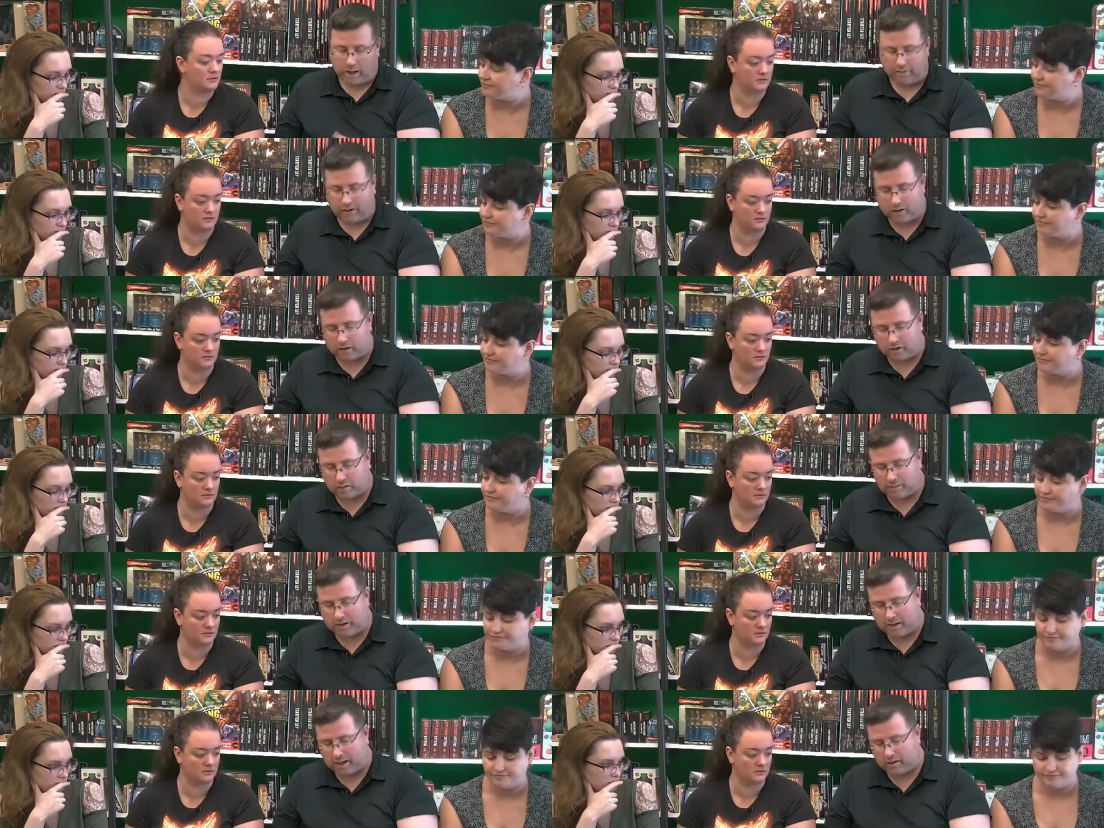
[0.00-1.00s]
Speaker 1: and then on top of
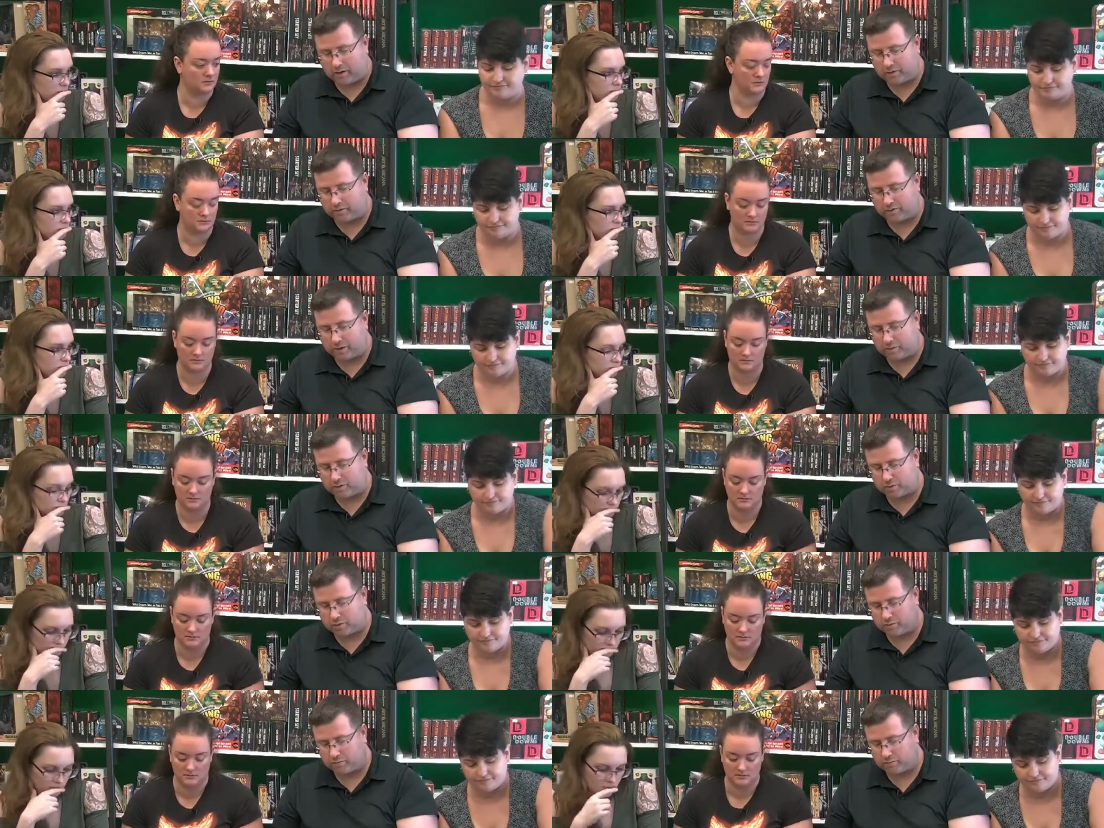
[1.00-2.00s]
that, add on your fame as
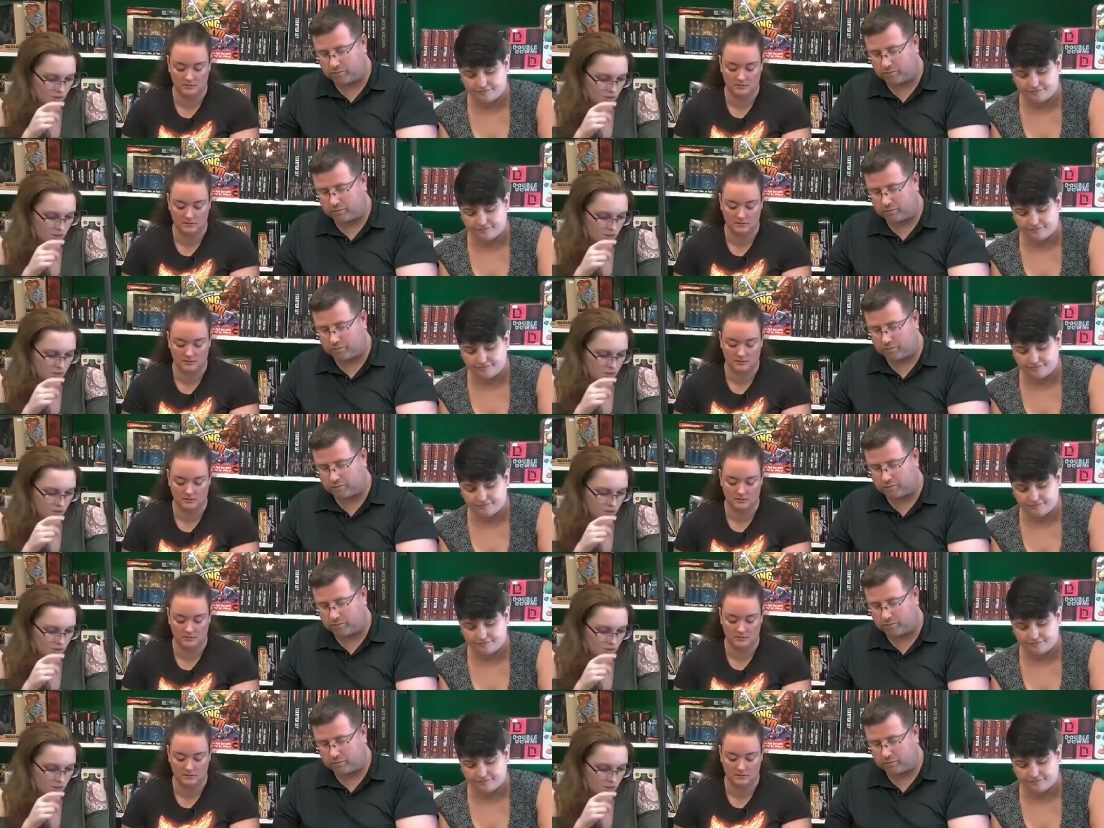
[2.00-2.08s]
well.